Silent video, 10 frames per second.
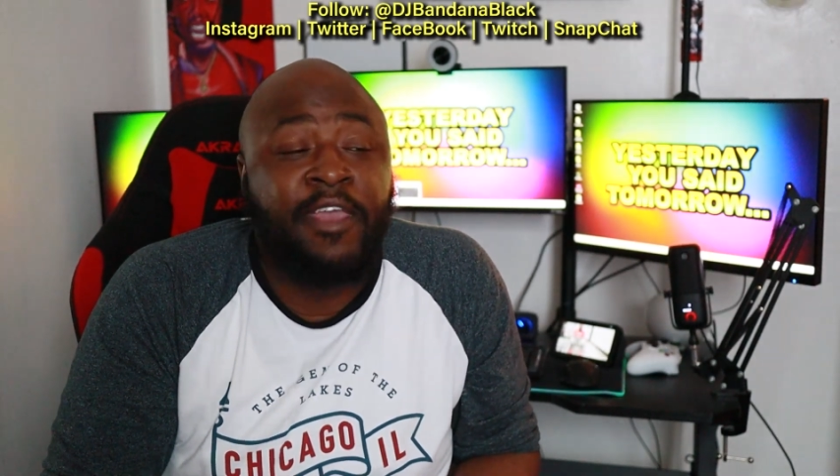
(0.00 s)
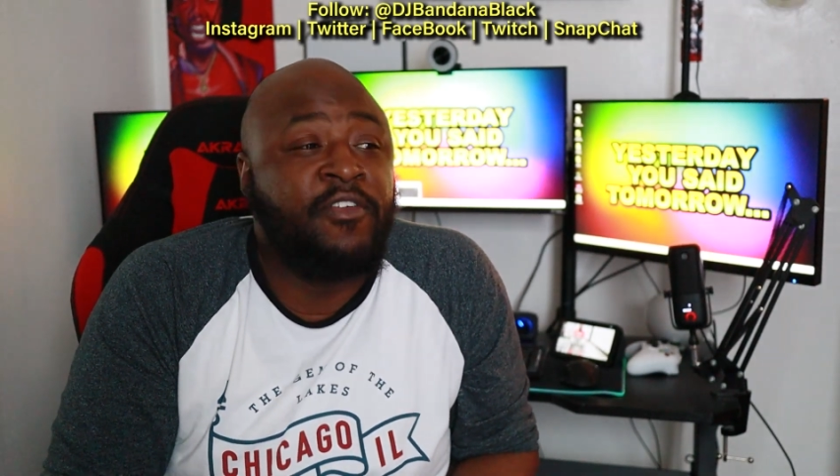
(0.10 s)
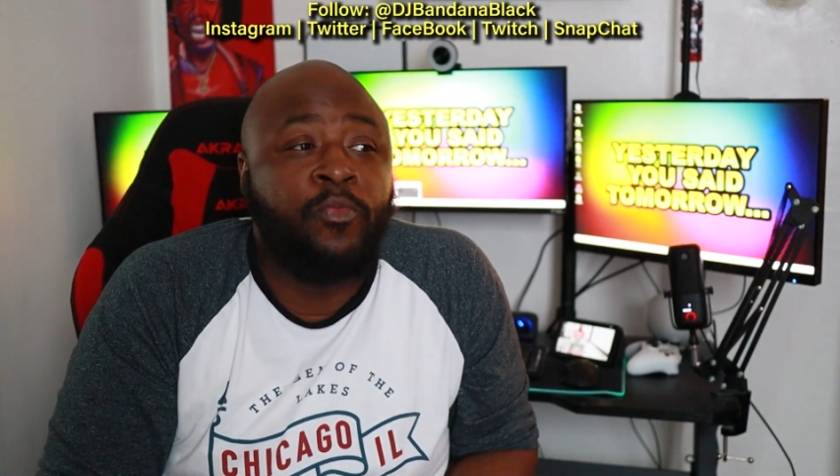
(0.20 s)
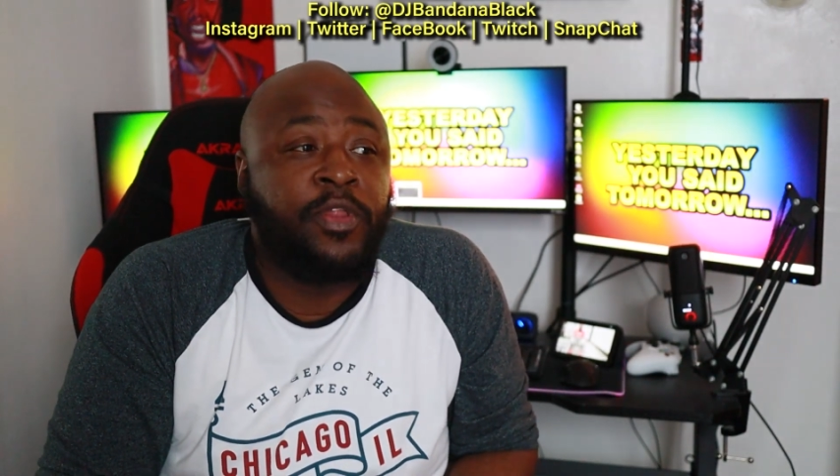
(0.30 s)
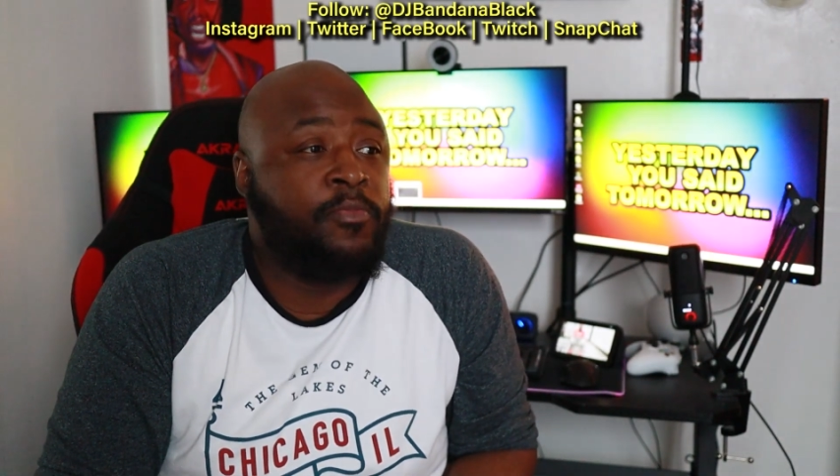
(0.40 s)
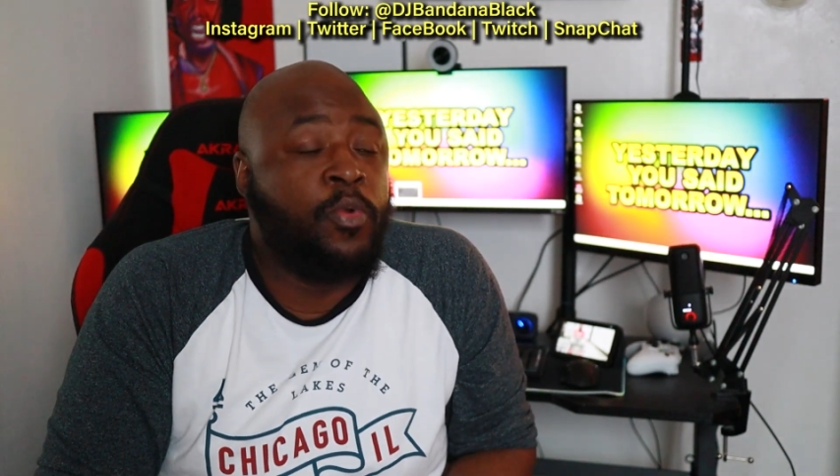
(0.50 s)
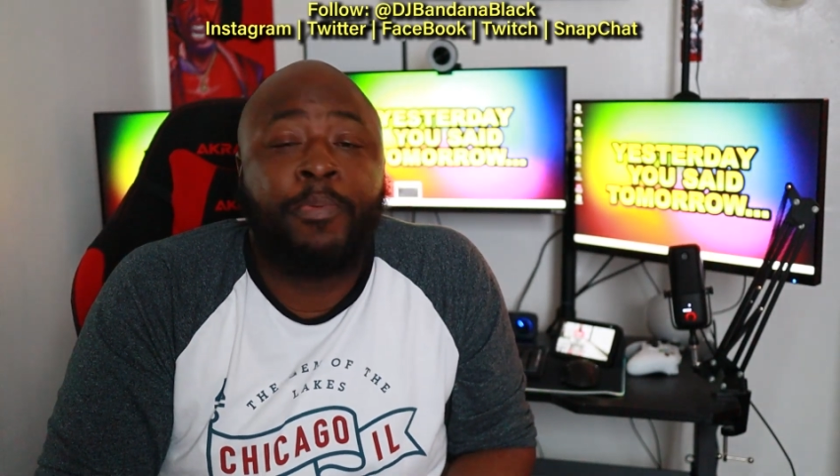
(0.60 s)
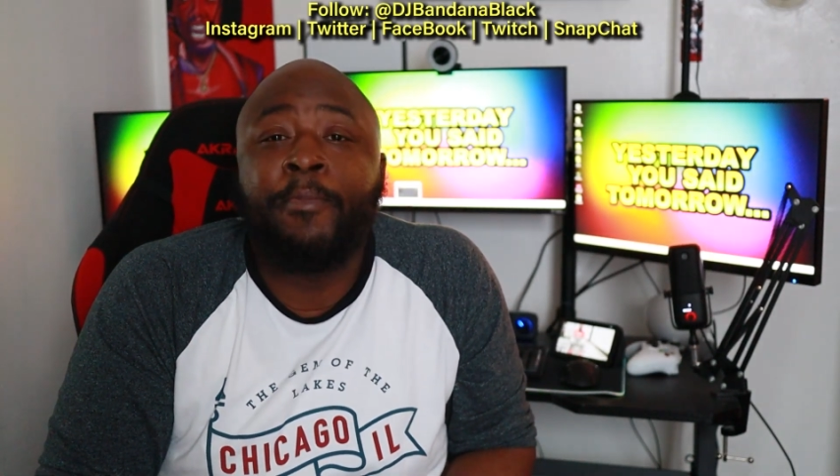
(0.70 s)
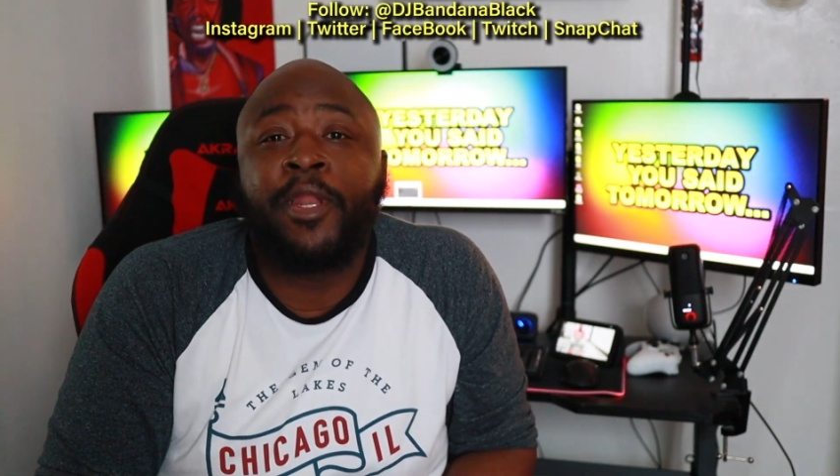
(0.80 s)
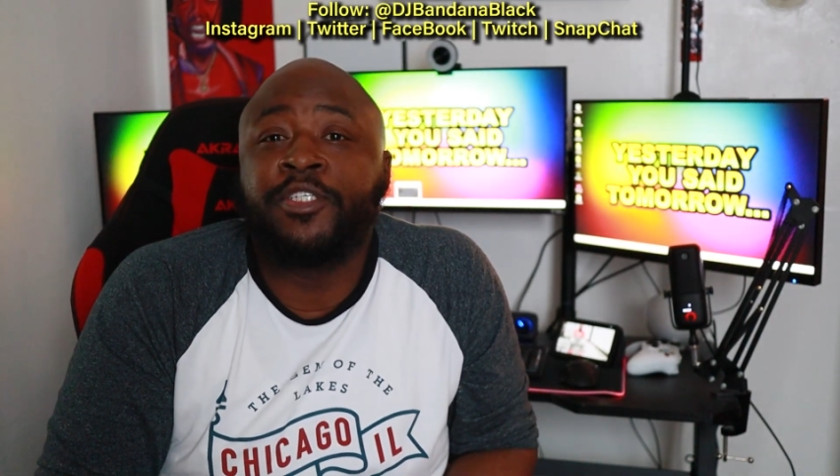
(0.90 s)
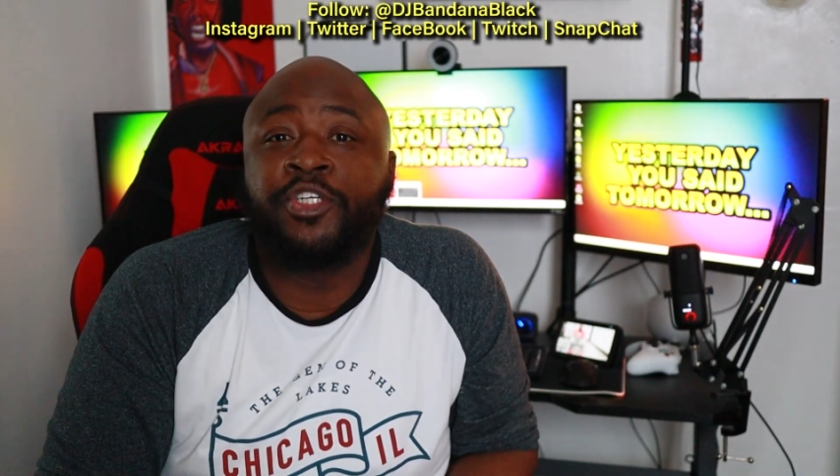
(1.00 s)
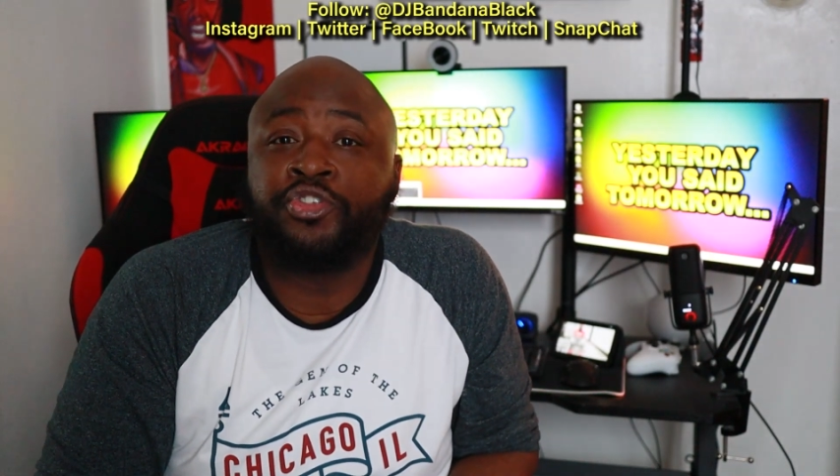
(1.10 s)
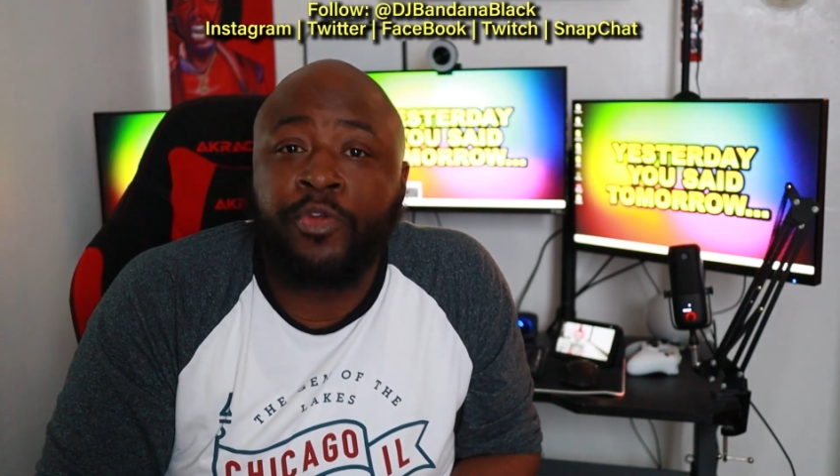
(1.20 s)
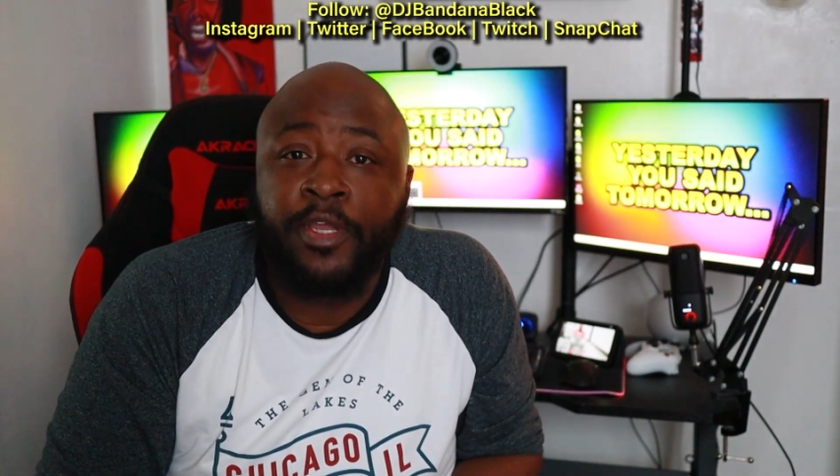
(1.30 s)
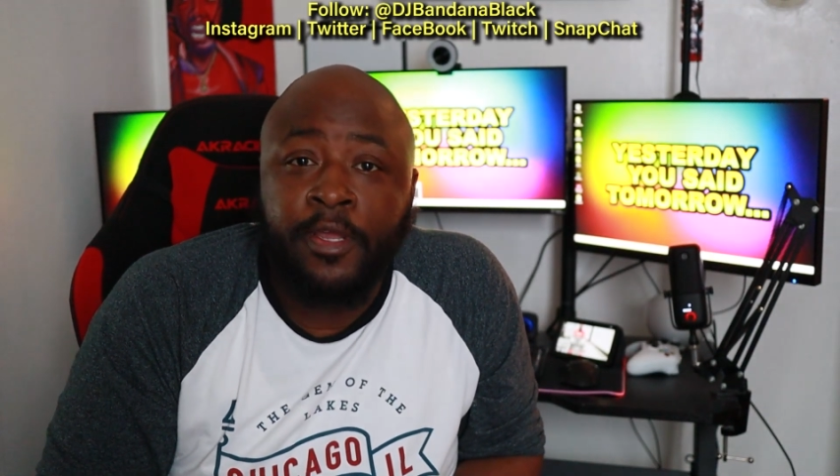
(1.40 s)
even with, with people that's in the
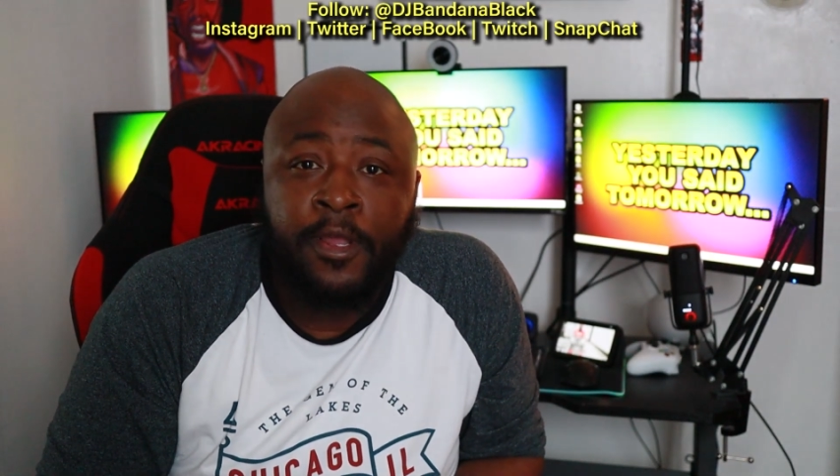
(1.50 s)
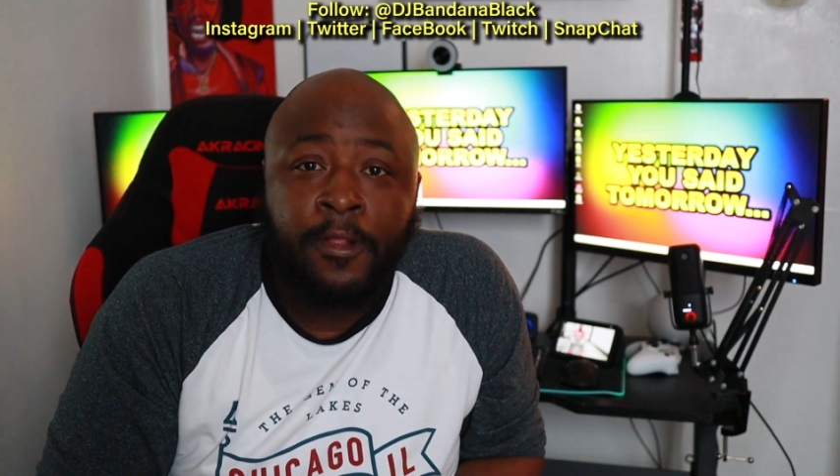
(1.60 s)
street,